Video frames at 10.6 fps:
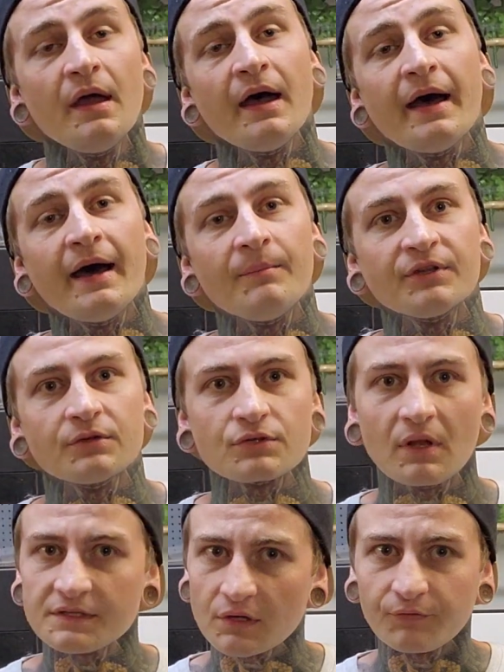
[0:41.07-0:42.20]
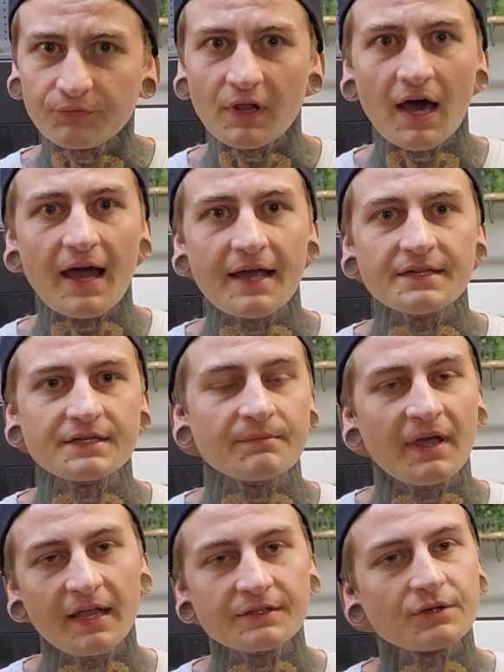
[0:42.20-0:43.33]
But there was all these little flies and
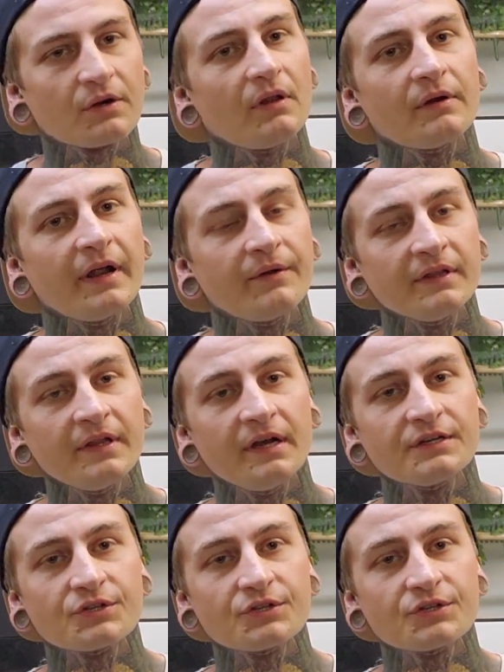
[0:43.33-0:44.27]
maggots crawling around in there,